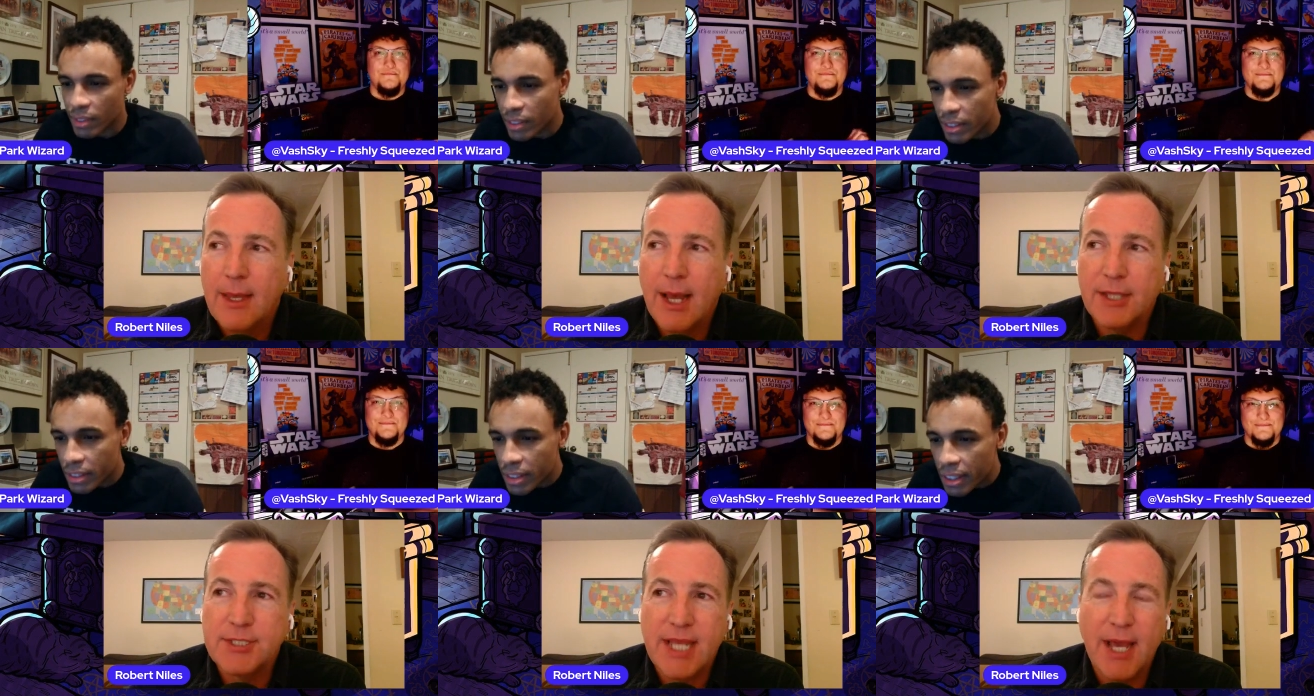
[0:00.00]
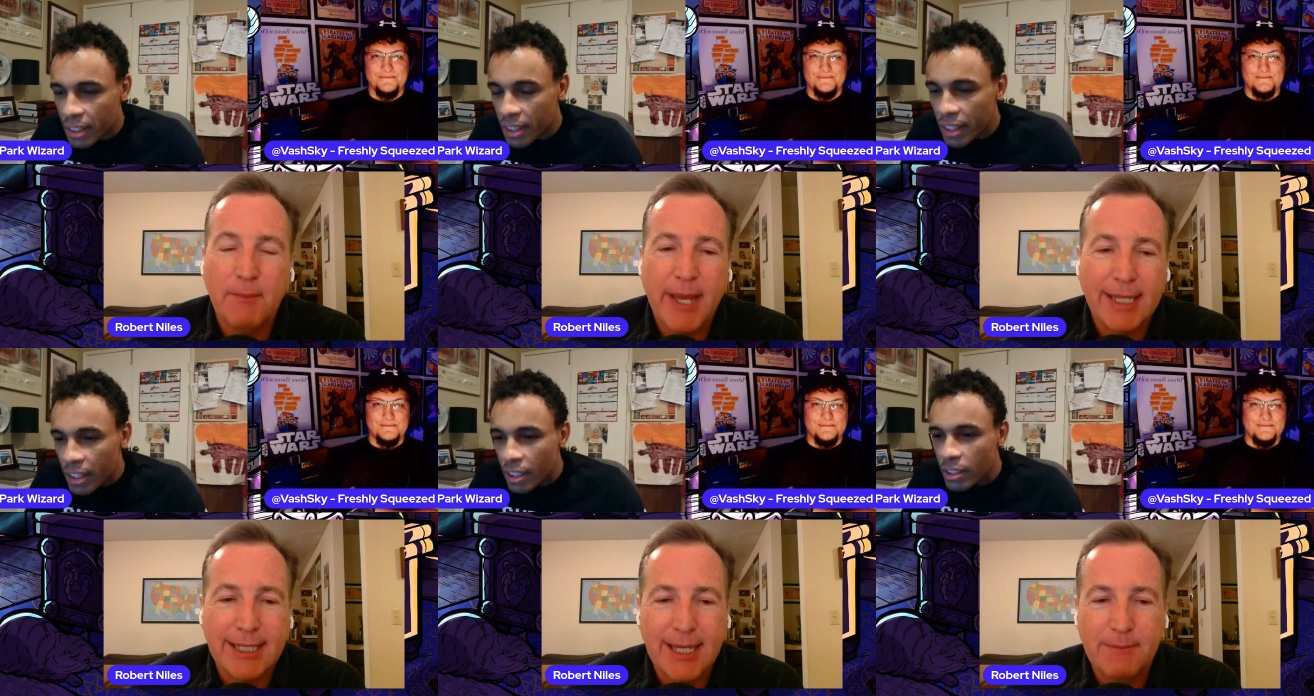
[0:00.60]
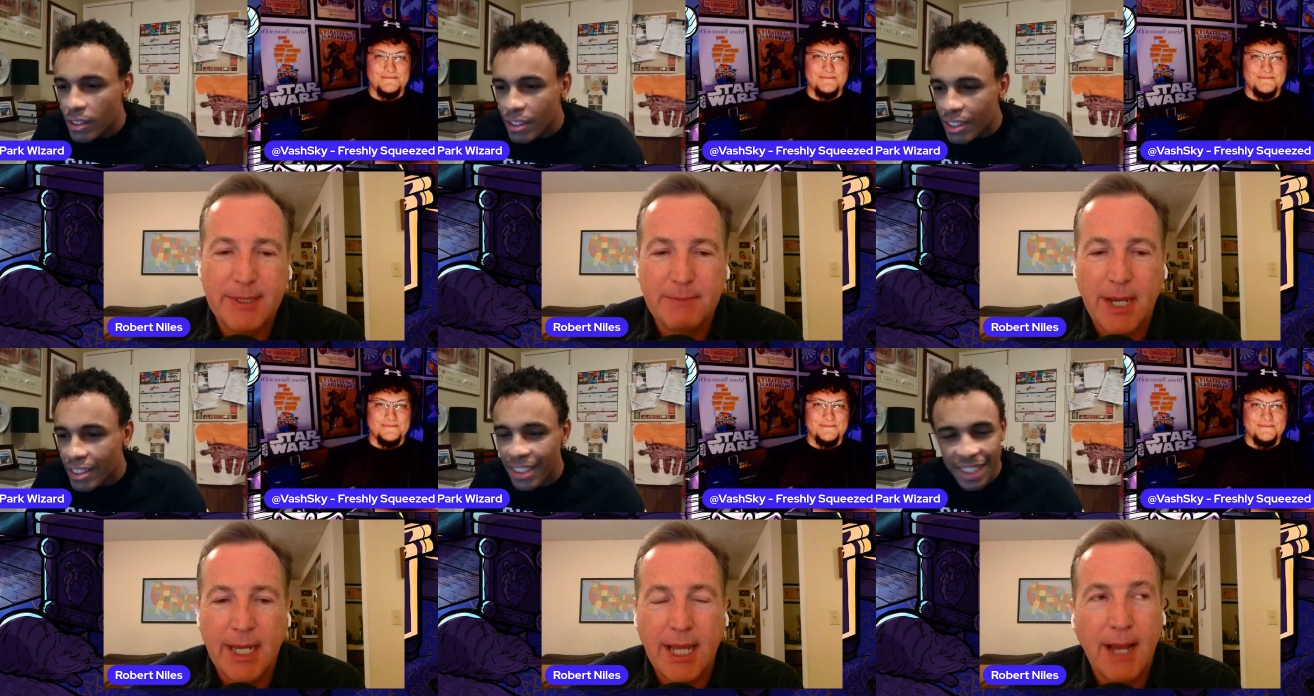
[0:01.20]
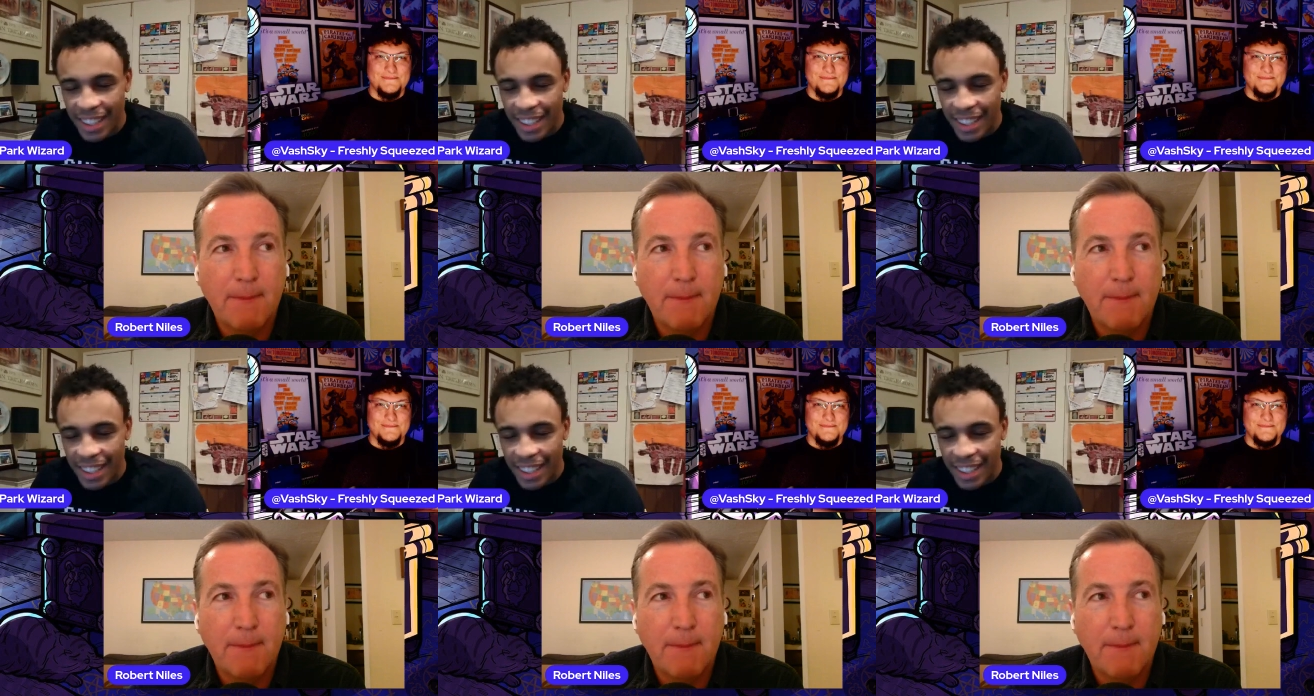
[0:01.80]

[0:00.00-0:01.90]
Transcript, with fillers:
Speaker 1: I'll see how badly I beat mine up.